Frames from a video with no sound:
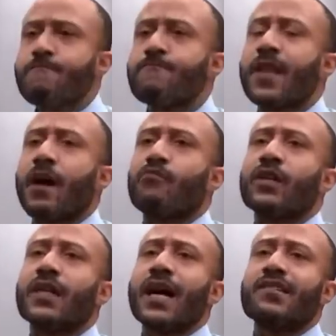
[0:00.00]
Not
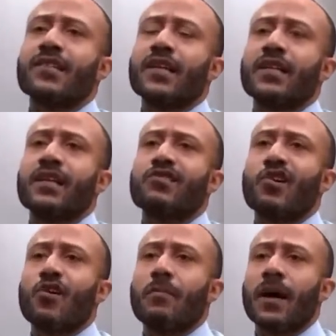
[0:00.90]
realizing that they're
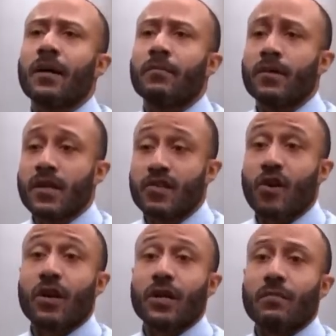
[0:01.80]
talking
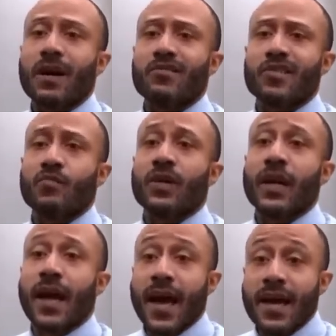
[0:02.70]
about someone
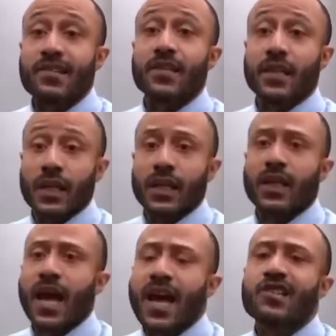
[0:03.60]
that
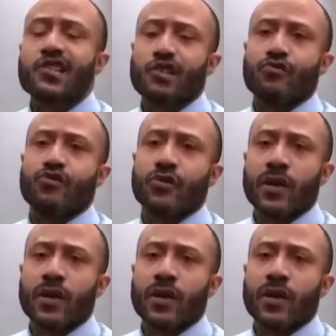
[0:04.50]
has children.